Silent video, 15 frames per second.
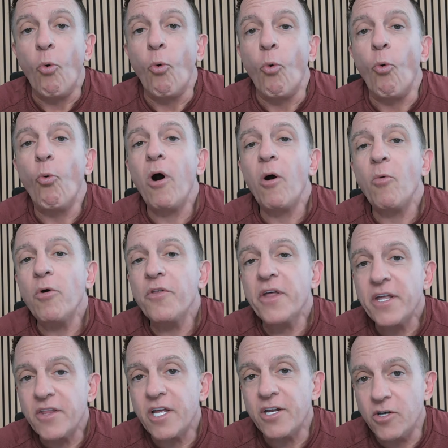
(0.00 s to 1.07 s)
what will they
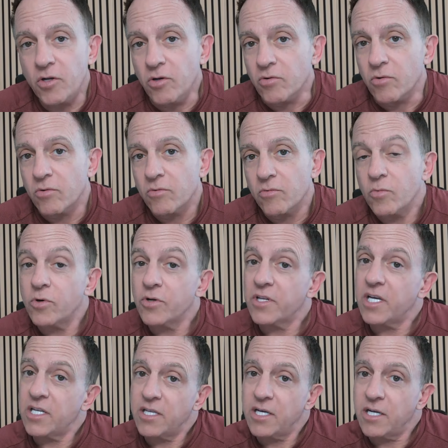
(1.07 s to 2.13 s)
then do? Will
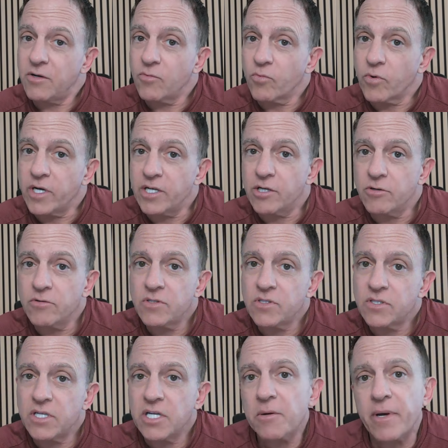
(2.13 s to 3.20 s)
they then reduce
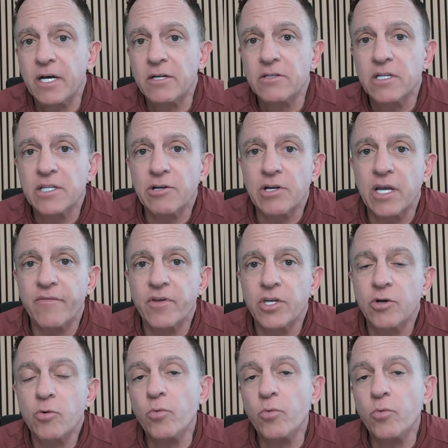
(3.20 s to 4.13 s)
the amount that they're giving you?